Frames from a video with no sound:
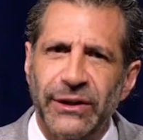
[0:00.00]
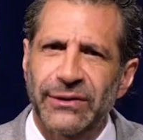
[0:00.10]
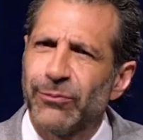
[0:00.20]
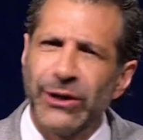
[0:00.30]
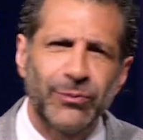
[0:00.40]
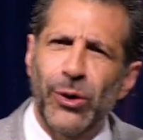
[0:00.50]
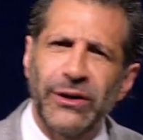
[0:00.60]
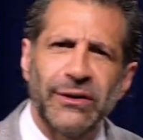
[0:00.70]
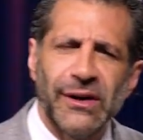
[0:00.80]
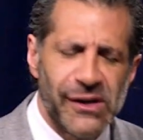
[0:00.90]

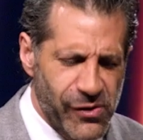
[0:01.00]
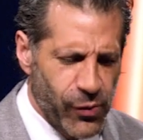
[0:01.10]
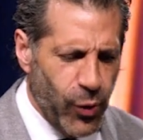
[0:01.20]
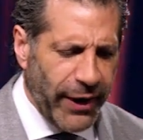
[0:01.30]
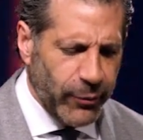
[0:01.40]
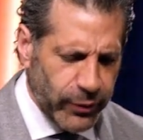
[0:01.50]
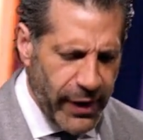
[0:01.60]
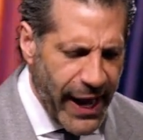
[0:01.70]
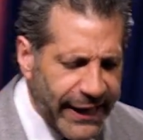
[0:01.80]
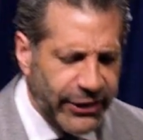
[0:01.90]
What
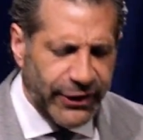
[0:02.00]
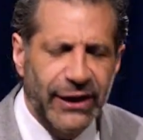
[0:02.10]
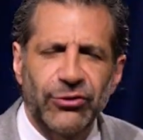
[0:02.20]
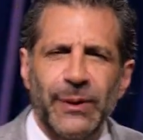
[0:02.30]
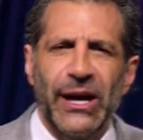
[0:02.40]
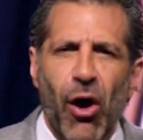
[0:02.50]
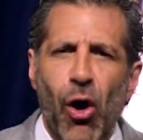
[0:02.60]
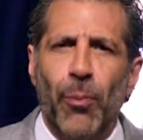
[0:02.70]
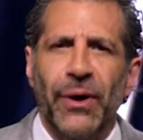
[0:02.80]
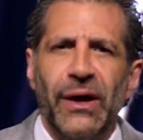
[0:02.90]
anchor gives me
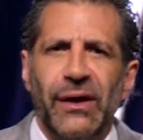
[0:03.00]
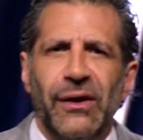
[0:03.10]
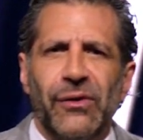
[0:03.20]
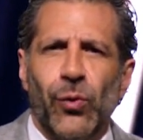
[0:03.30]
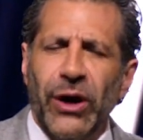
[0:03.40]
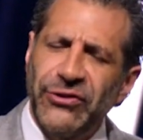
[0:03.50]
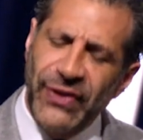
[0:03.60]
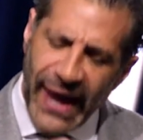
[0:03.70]
hope? What is